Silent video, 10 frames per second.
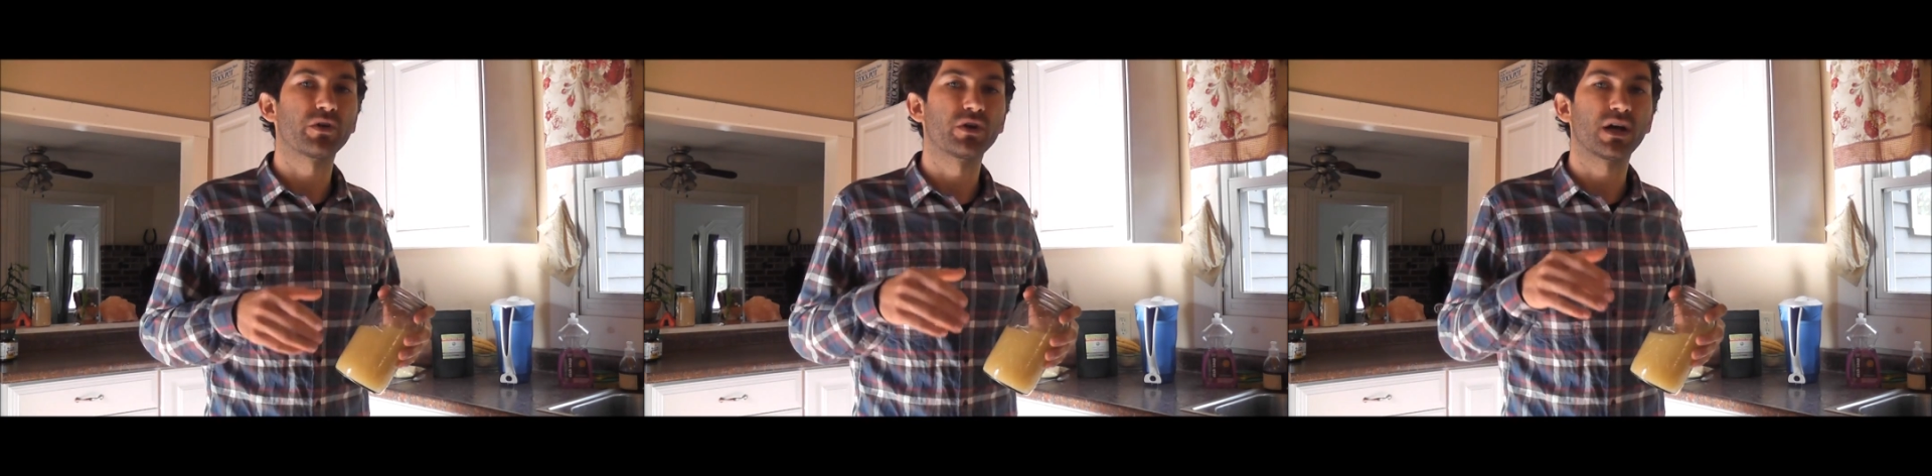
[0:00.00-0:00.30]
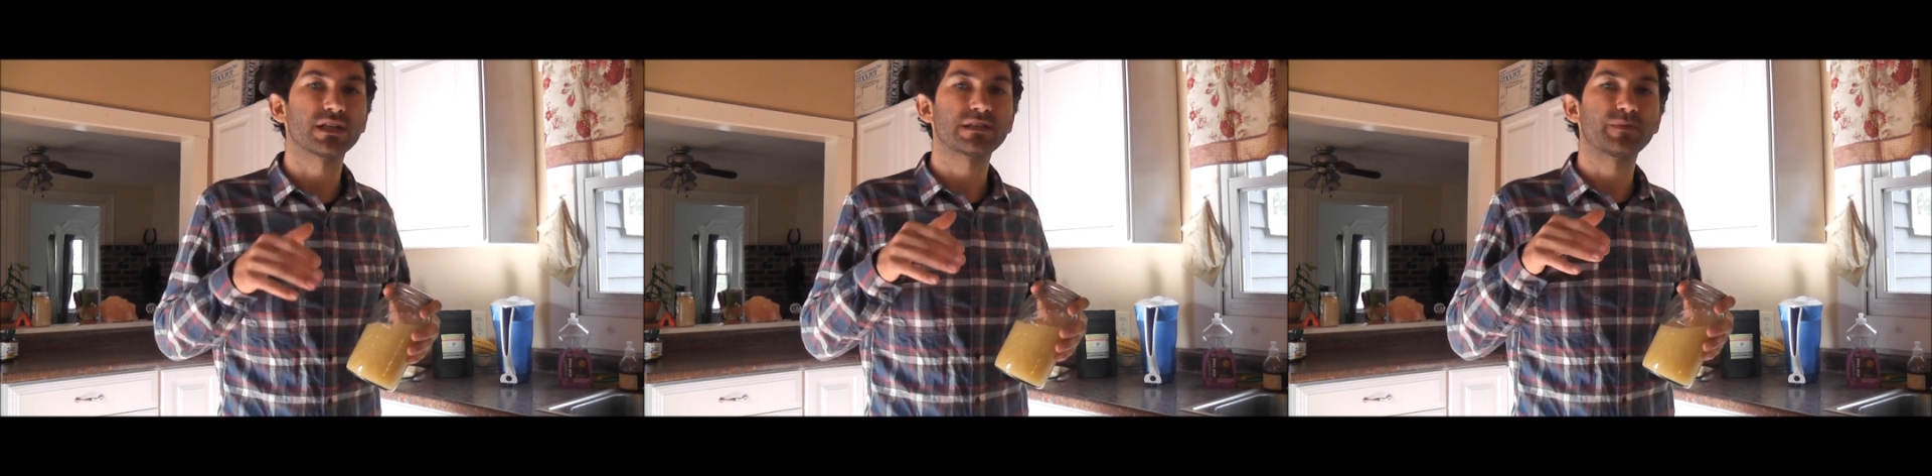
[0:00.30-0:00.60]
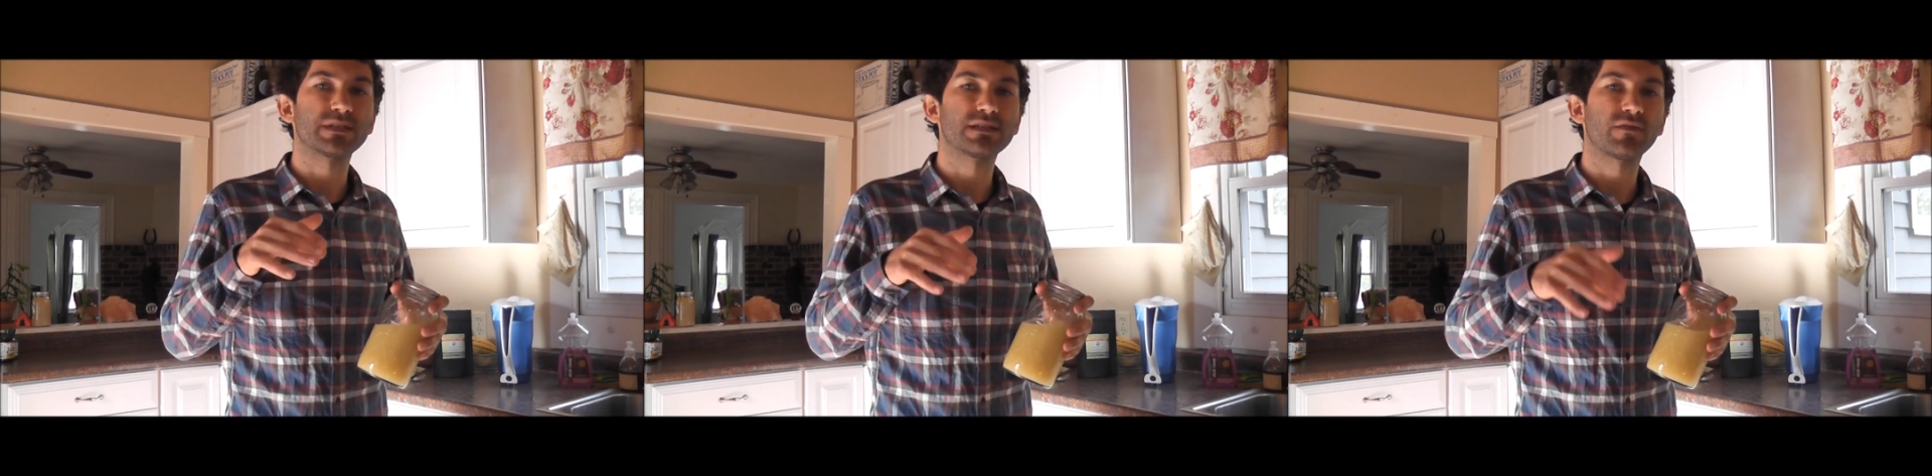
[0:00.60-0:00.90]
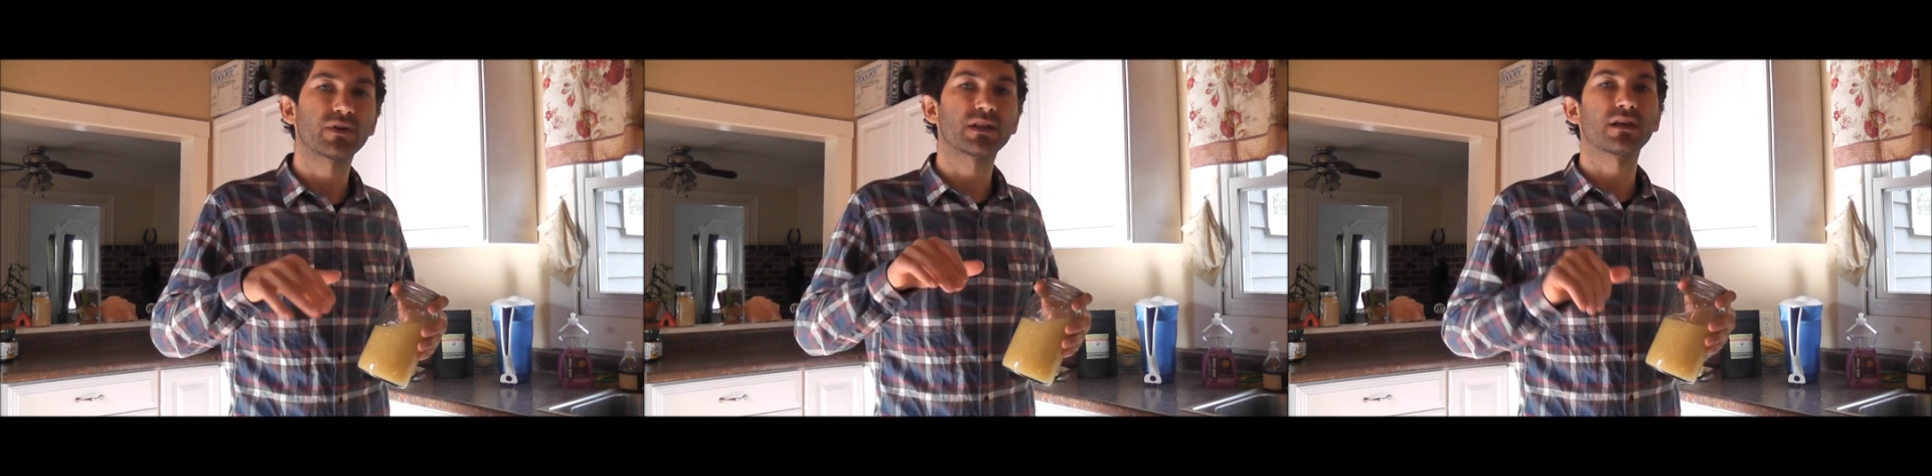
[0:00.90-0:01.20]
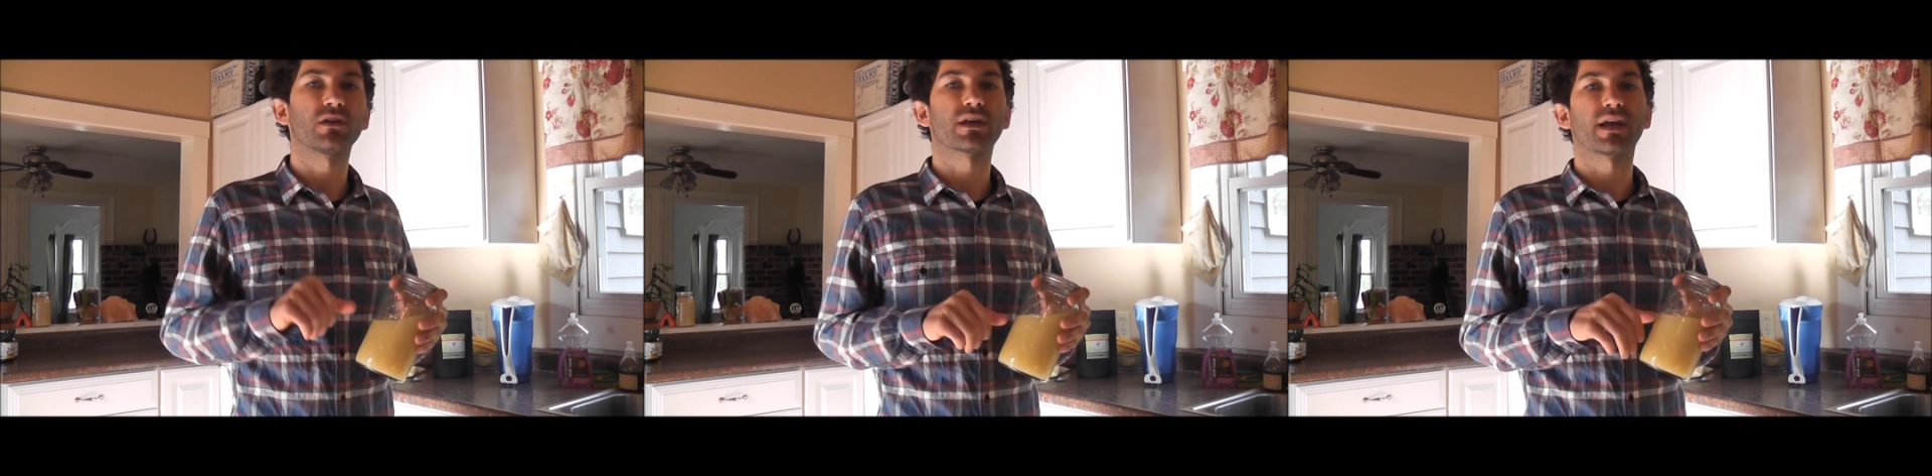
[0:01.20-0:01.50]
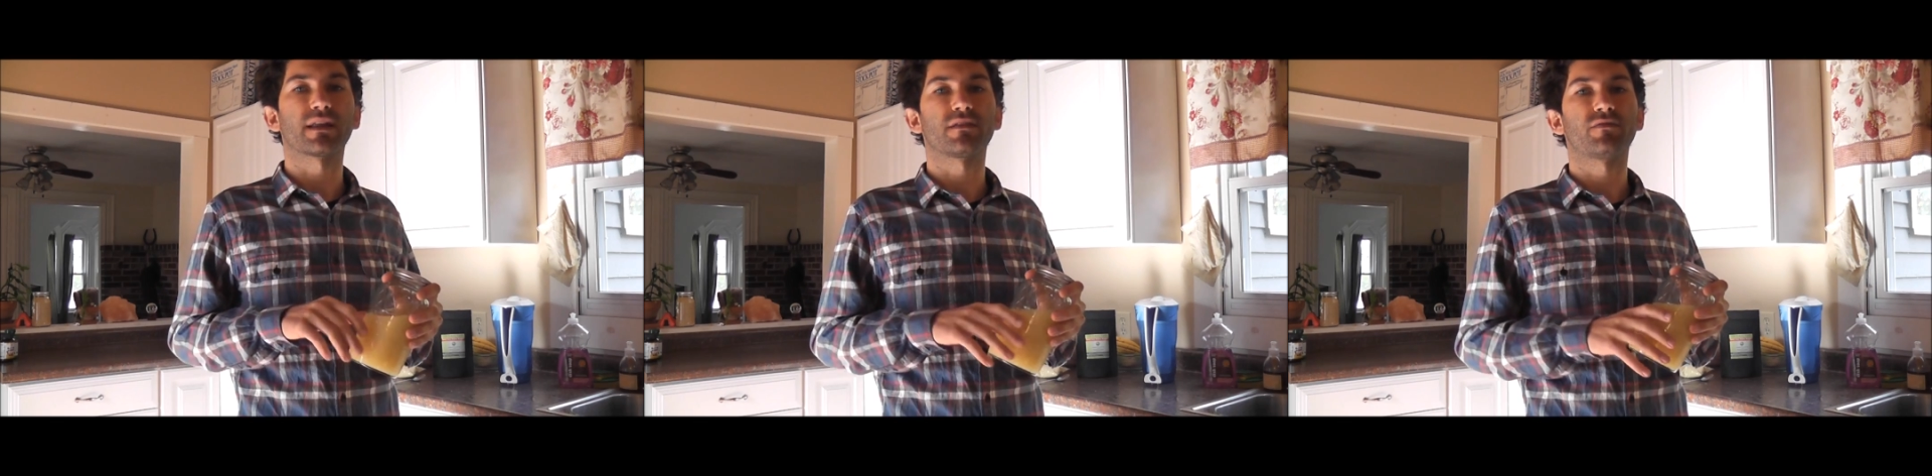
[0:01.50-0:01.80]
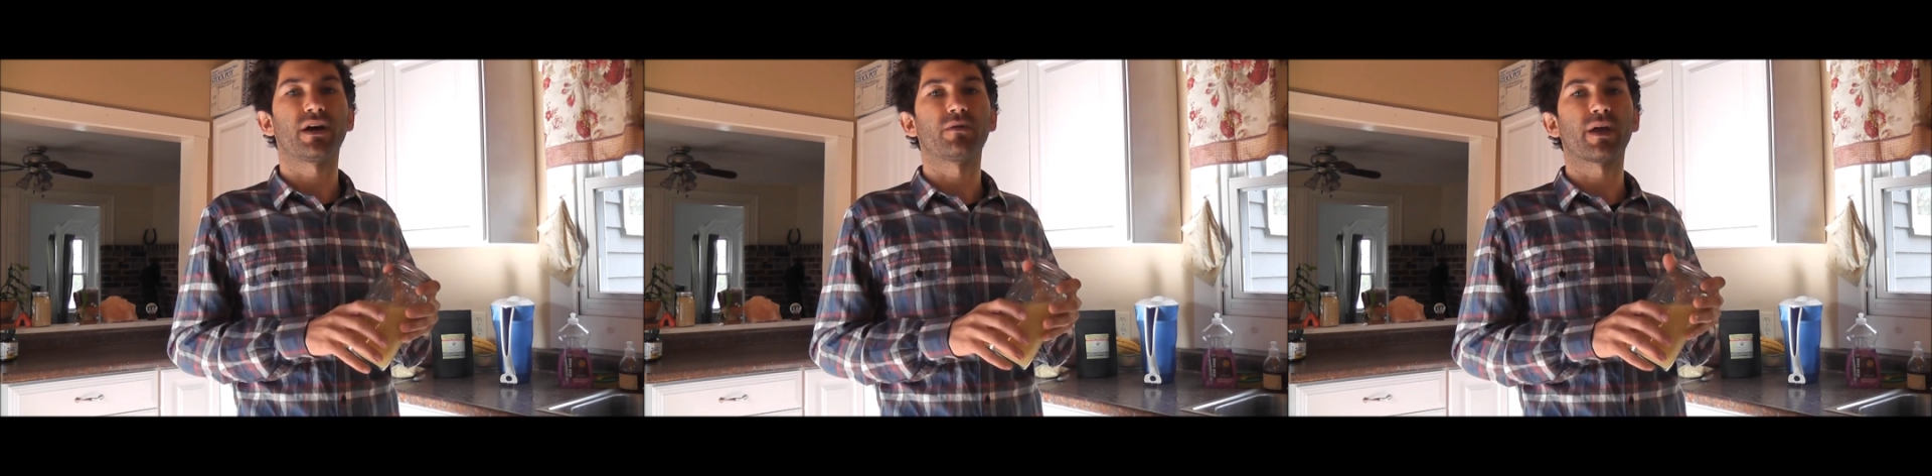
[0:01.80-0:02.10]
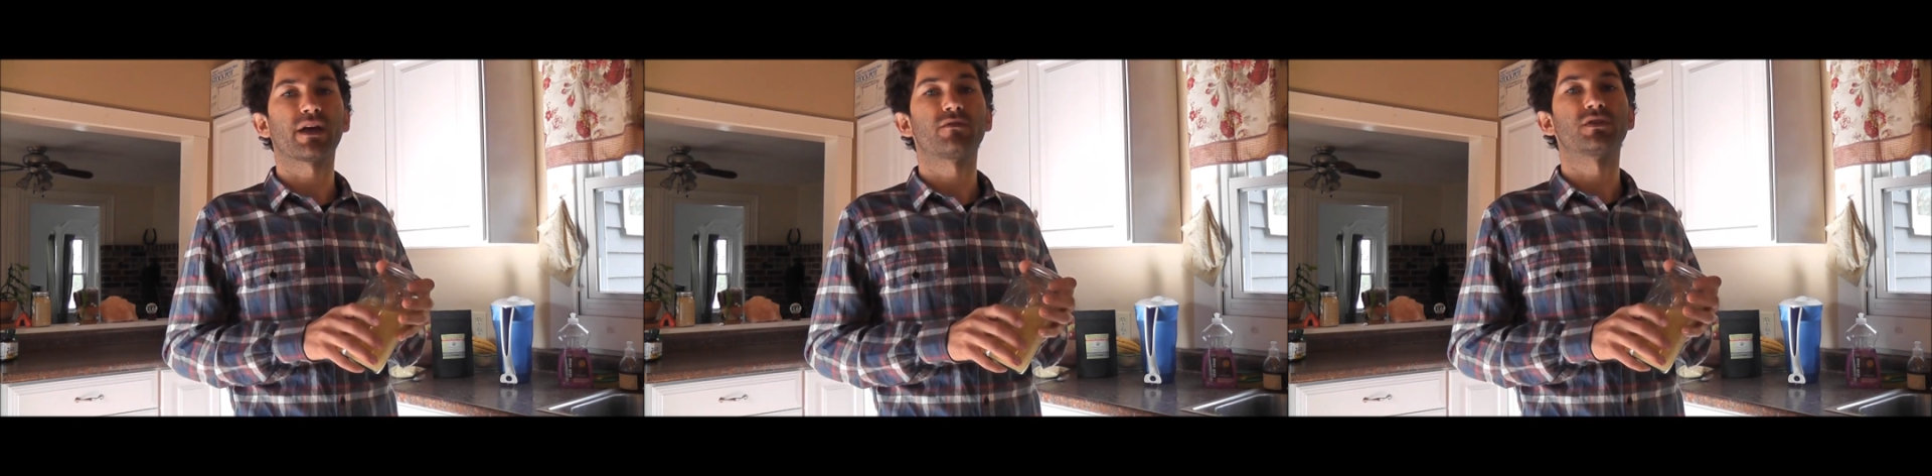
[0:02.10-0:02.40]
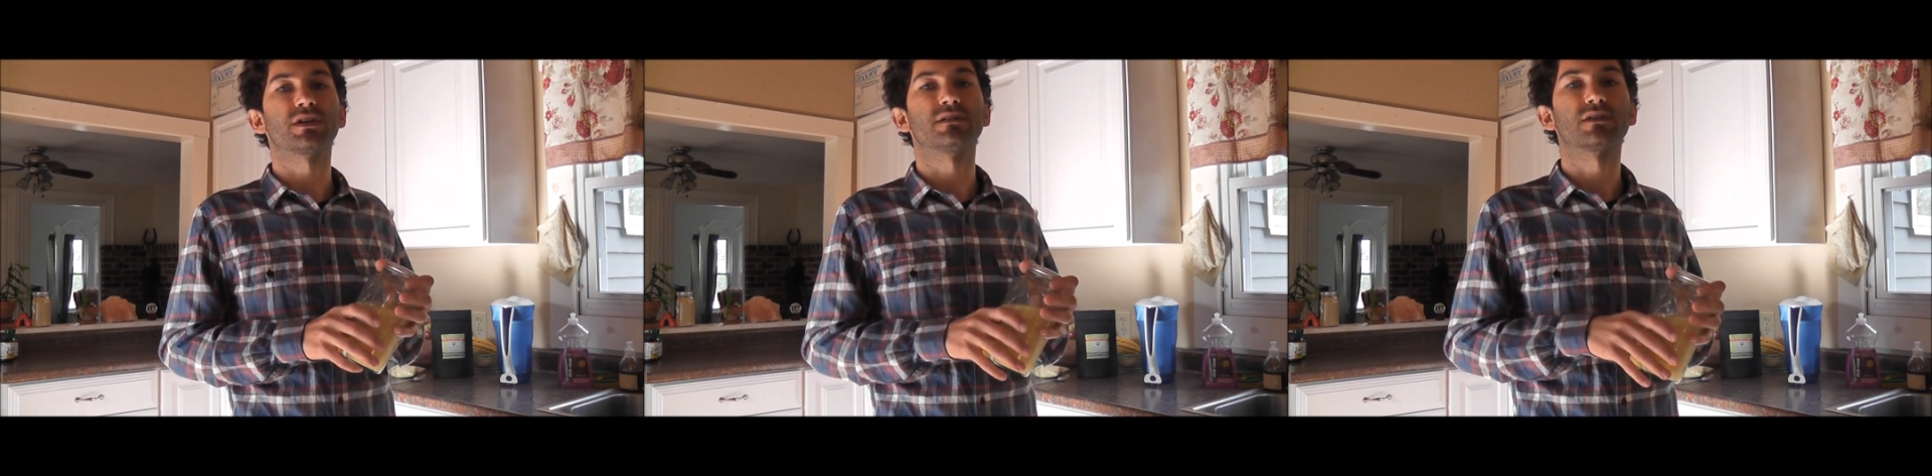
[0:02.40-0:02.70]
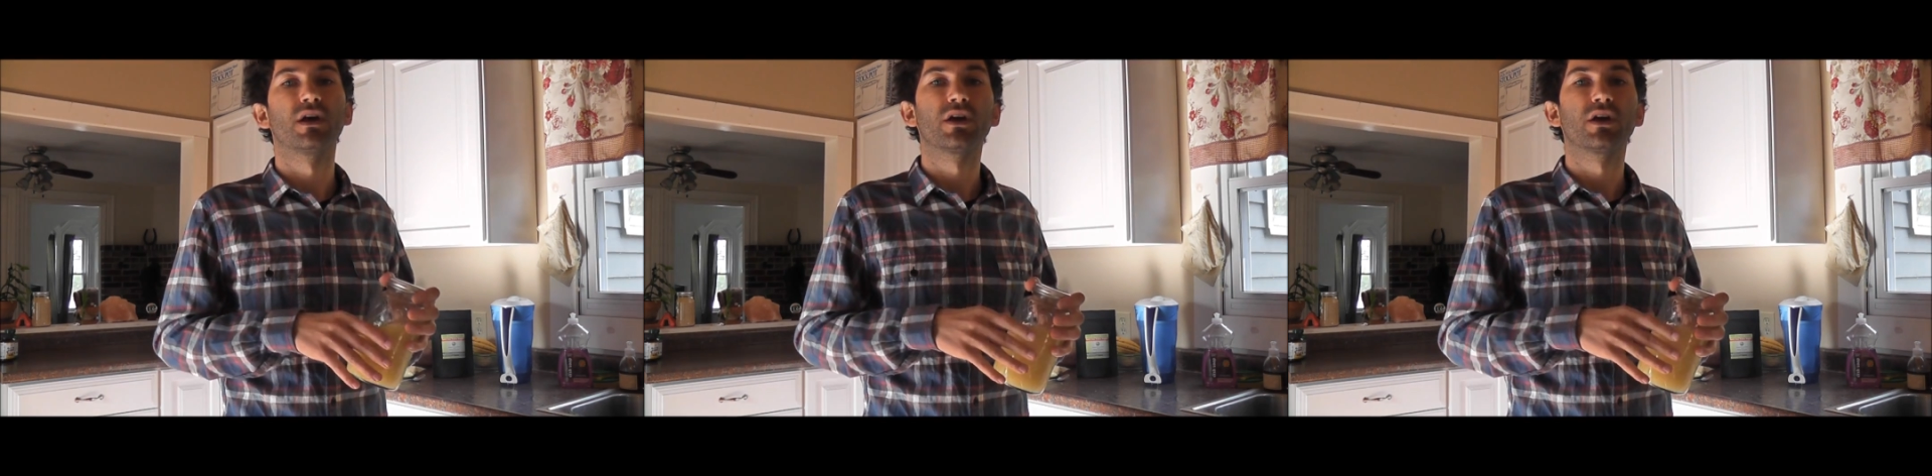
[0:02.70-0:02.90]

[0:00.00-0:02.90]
you're not specifically looking at the phytoandrogens.